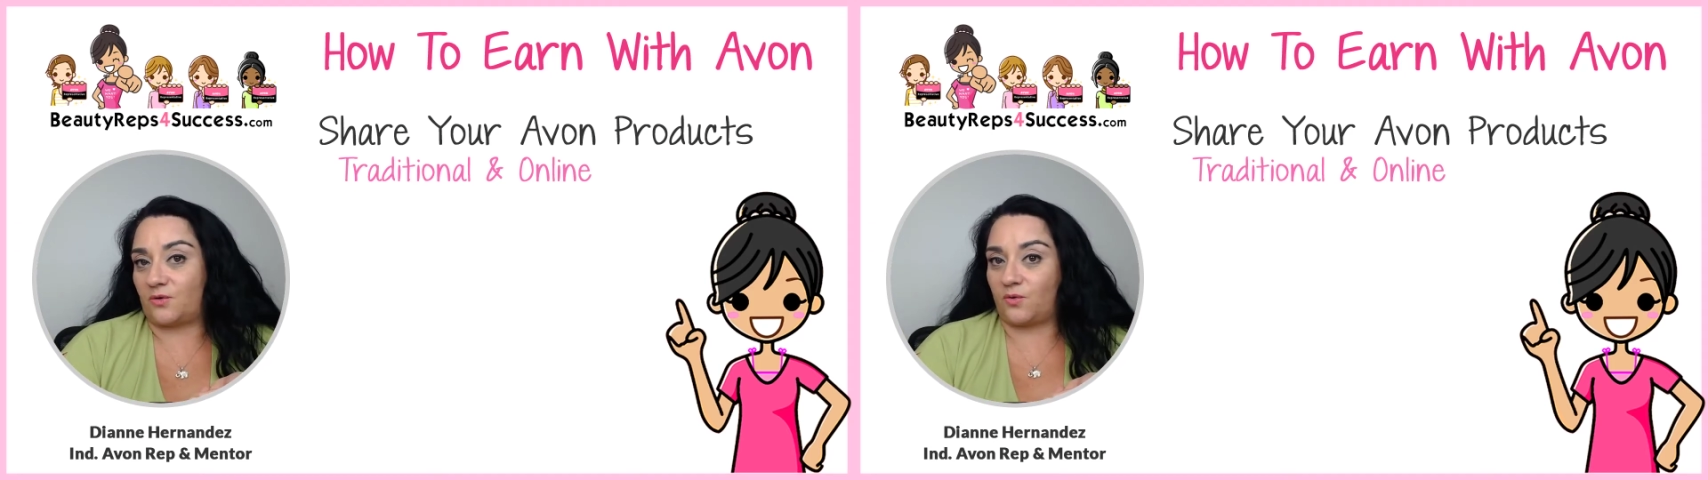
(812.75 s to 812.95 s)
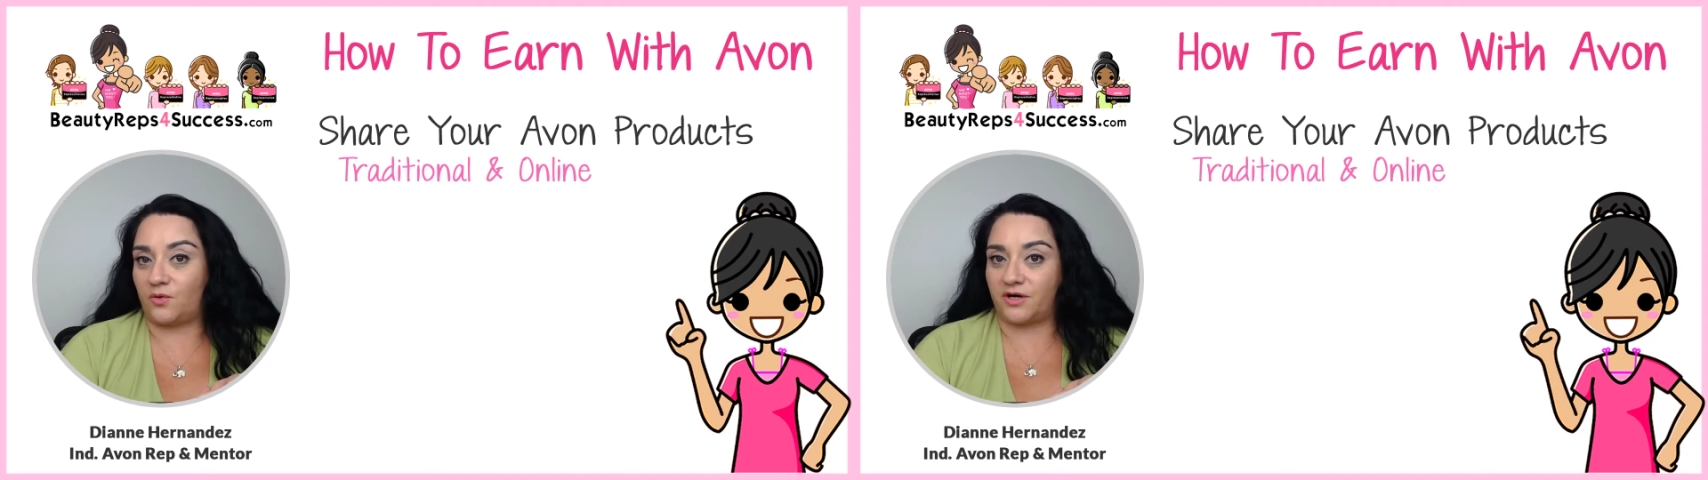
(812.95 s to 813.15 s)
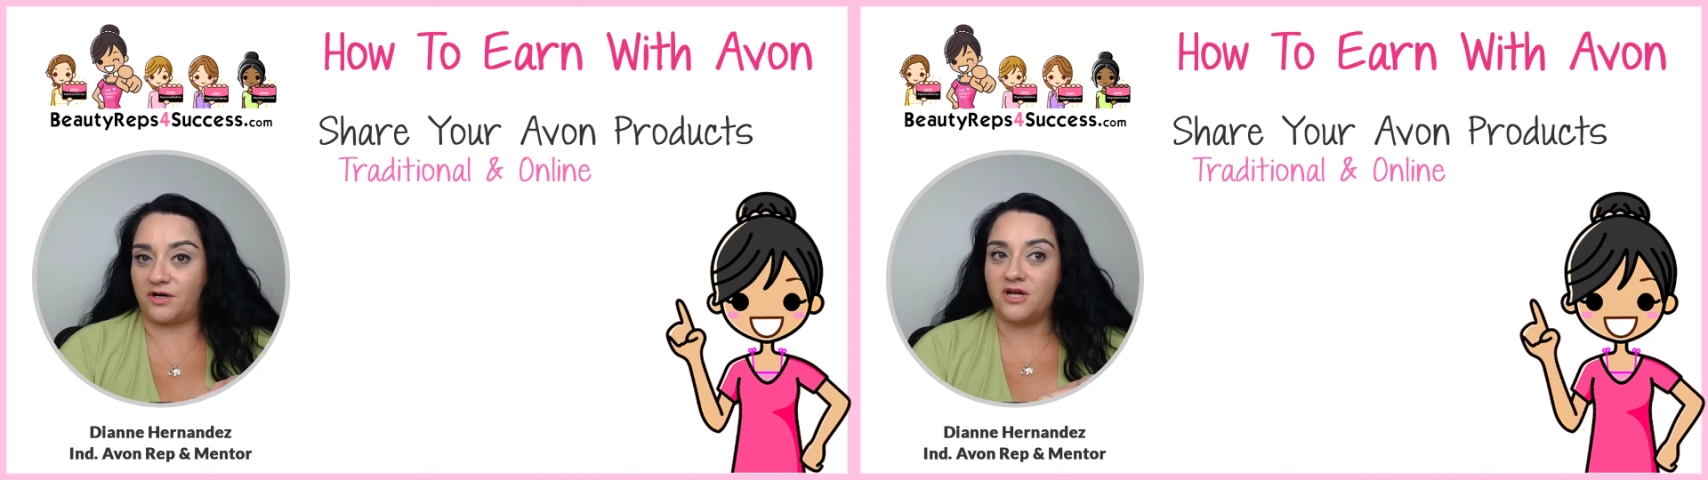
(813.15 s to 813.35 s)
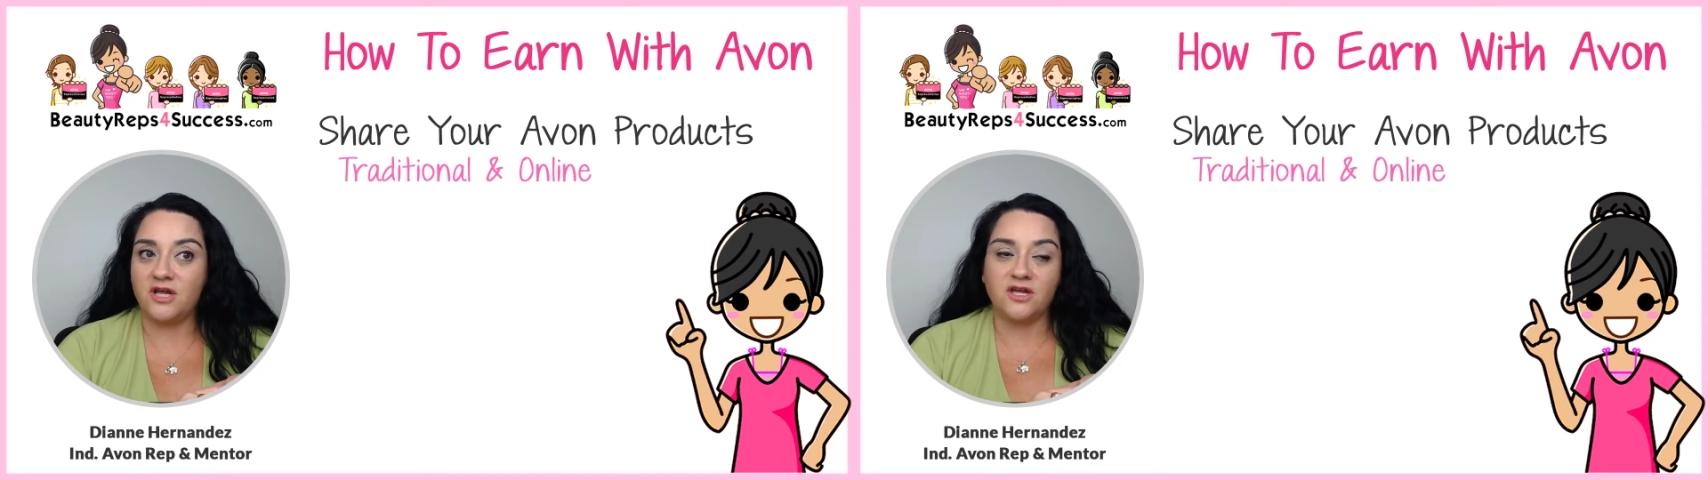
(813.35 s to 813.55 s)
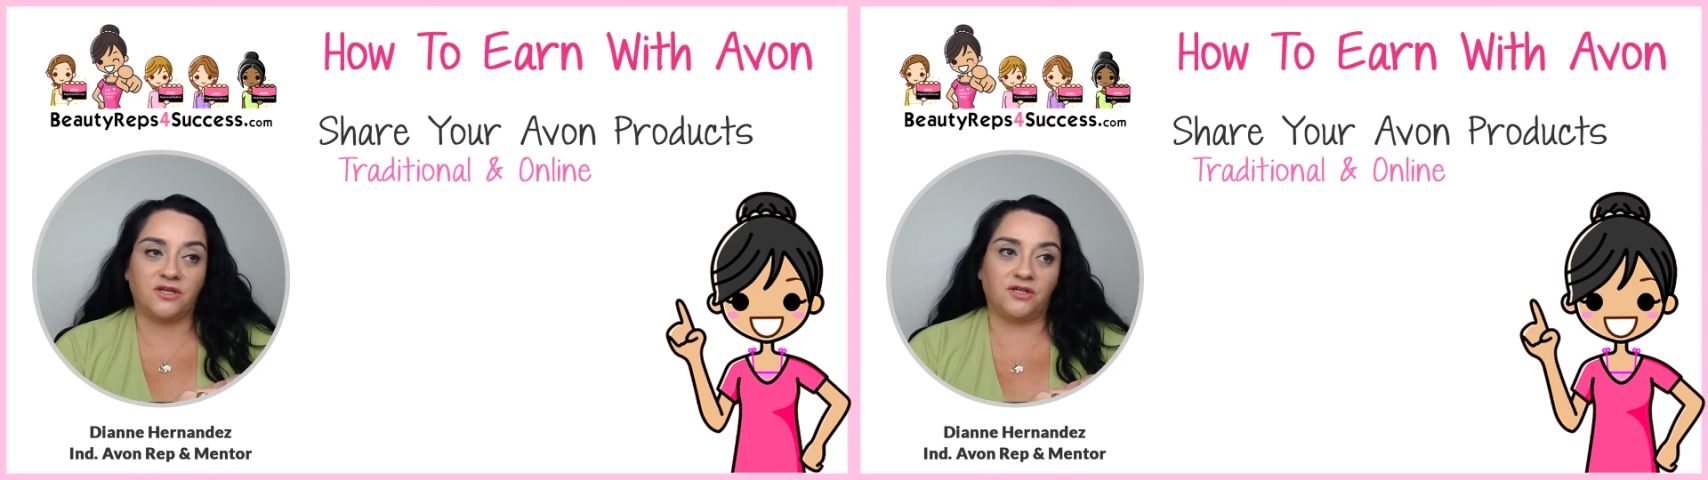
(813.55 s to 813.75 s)
or
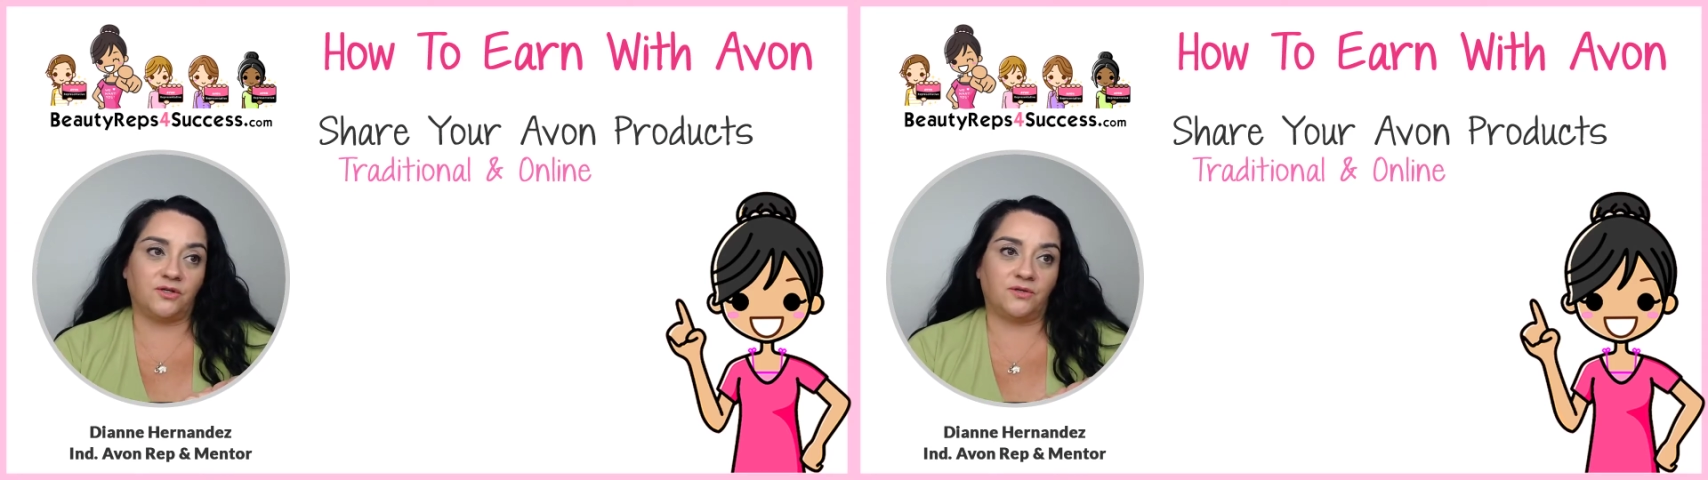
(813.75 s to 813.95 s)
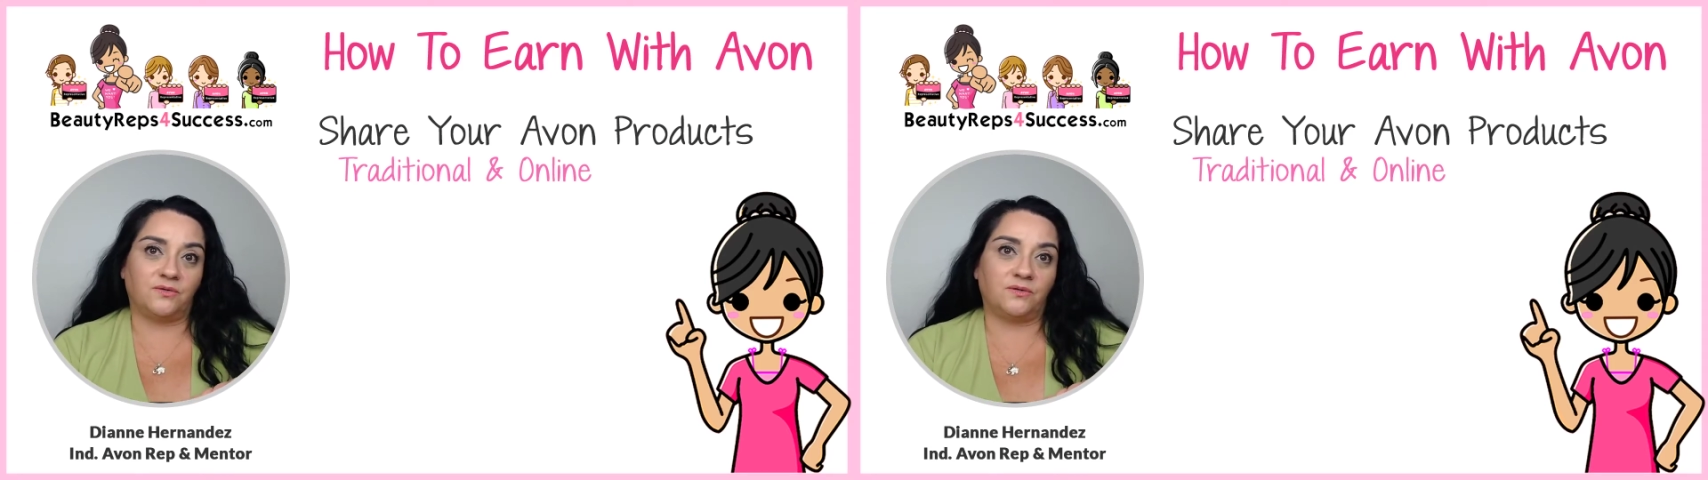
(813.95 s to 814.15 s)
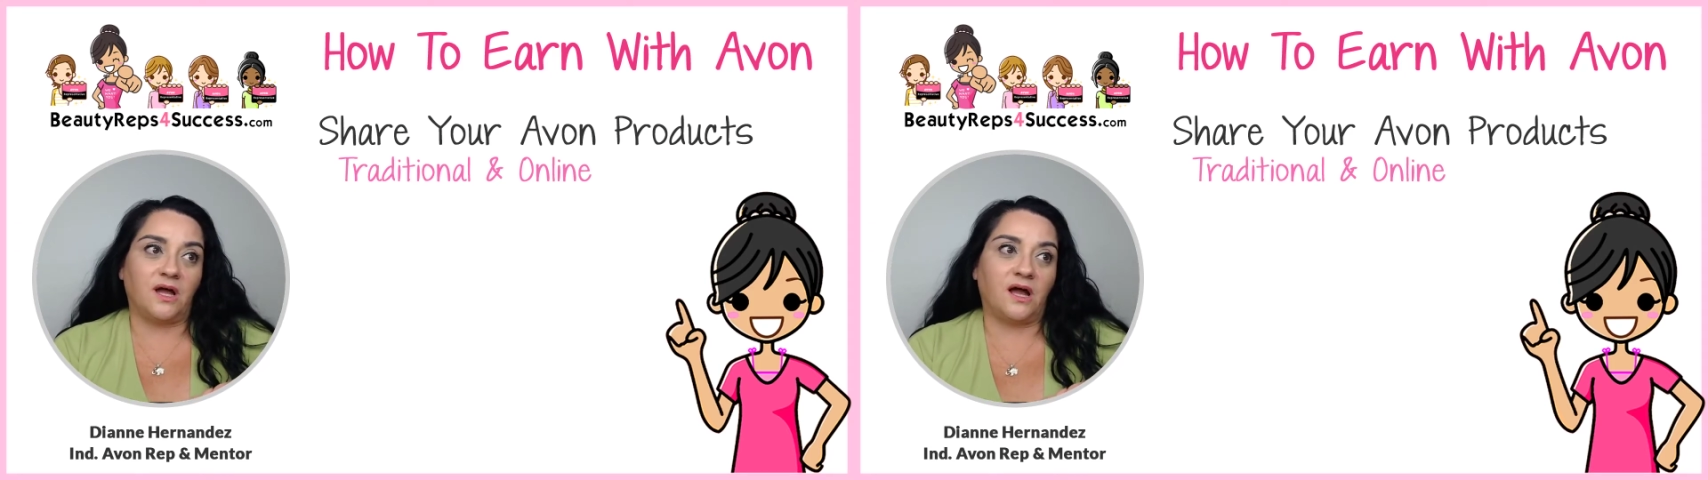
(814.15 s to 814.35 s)
you